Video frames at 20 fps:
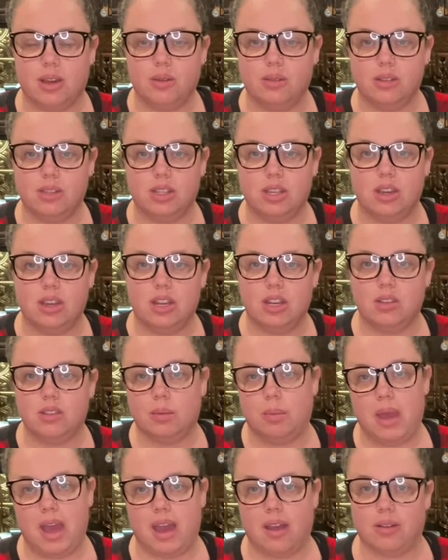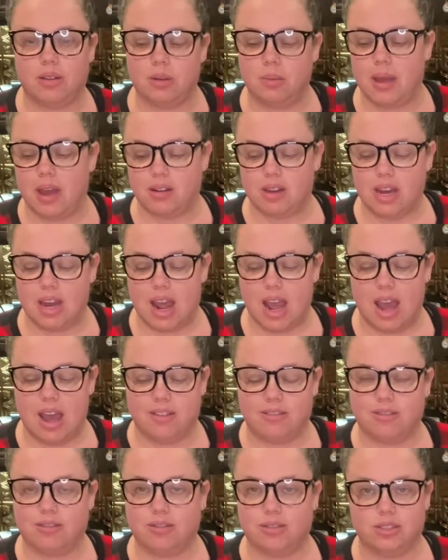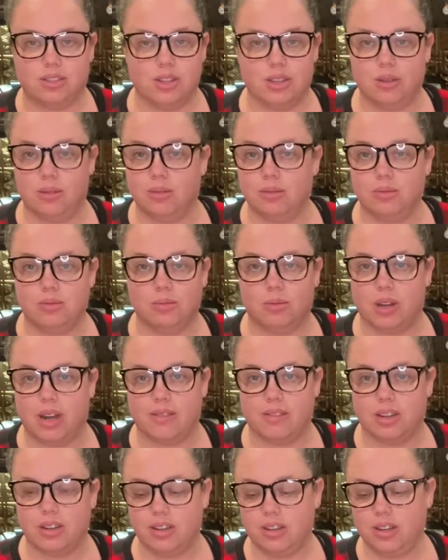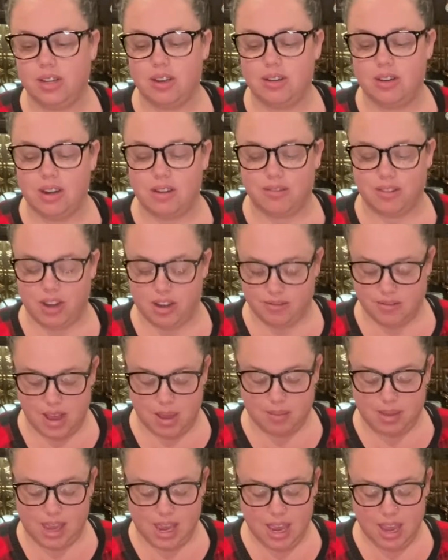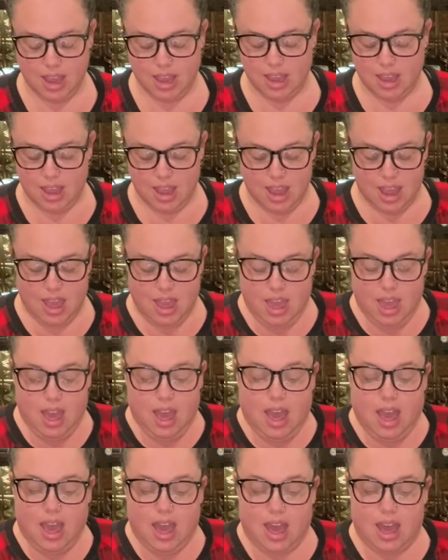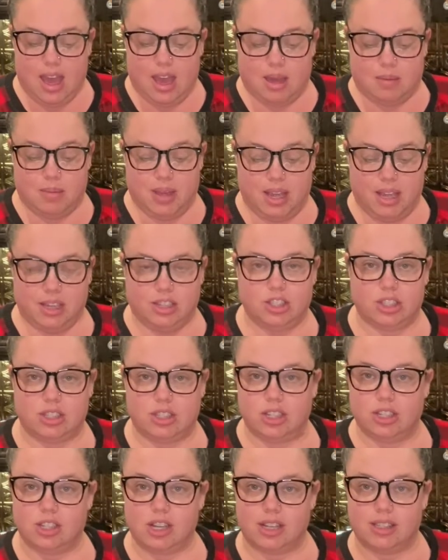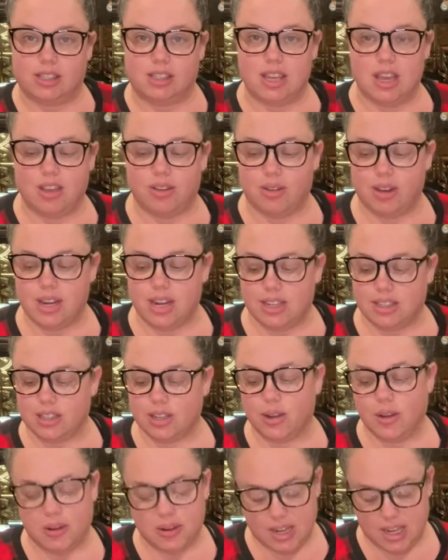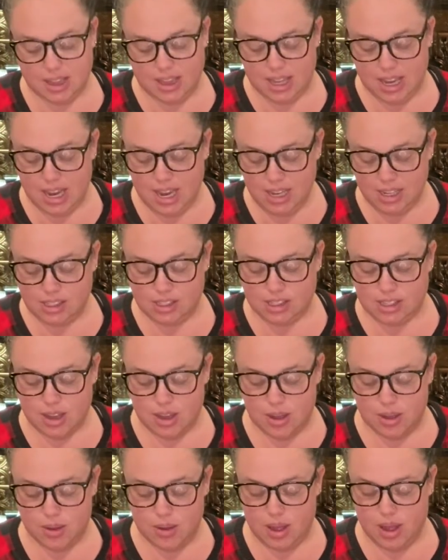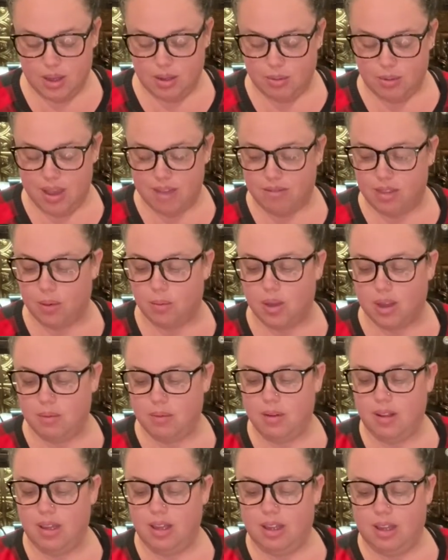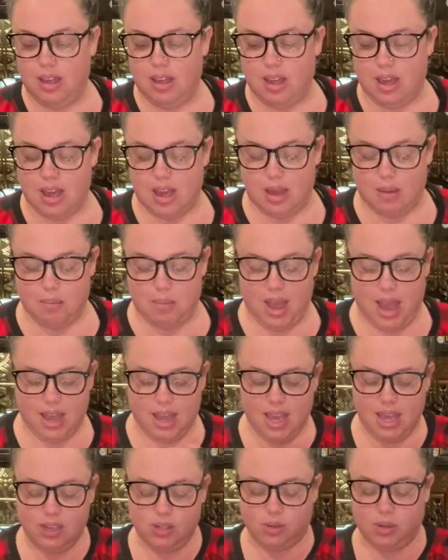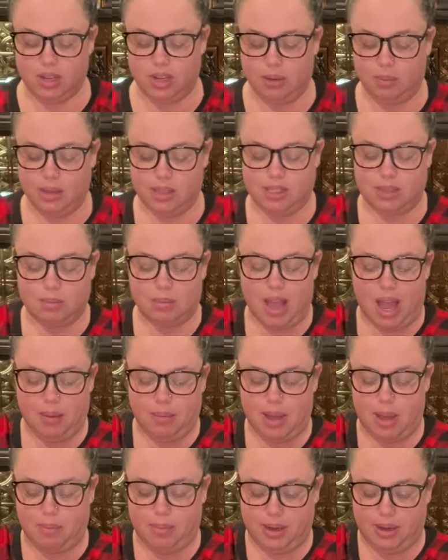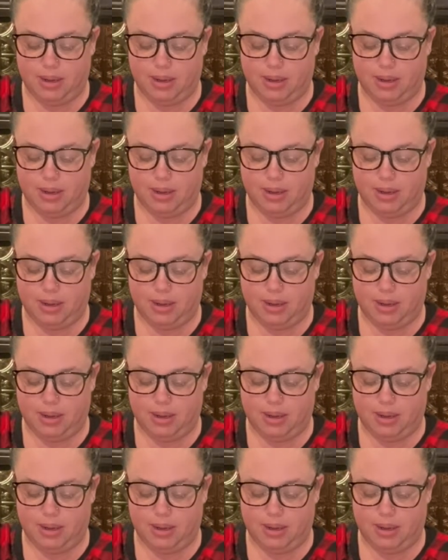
So you can use a pound, pound and a half to whatever you need for your family. Just adjust the ingredients accordingly. So we have the one package. We're gonna put some black pepper.